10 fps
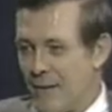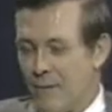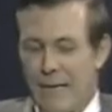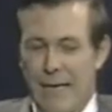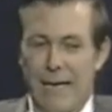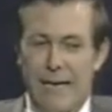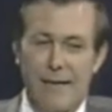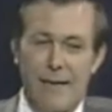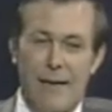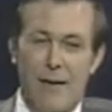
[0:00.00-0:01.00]
We
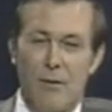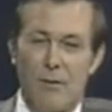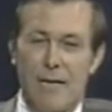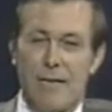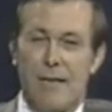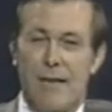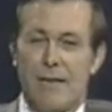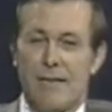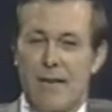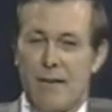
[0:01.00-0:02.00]
lead uh, only to the
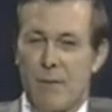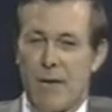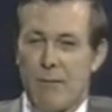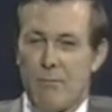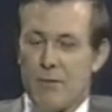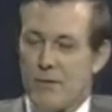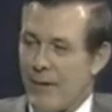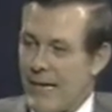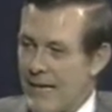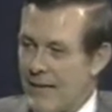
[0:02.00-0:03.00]
extent we can
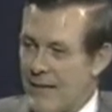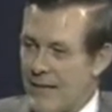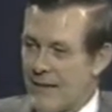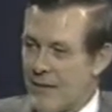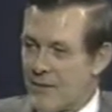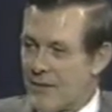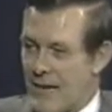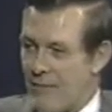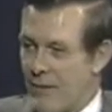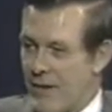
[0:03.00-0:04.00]
persuade these other
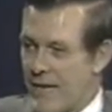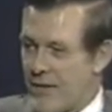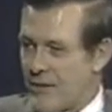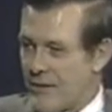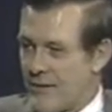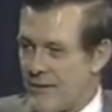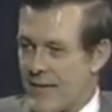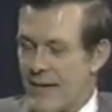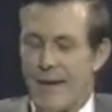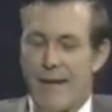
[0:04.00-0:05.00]
sovereign nations
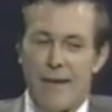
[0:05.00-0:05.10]
that,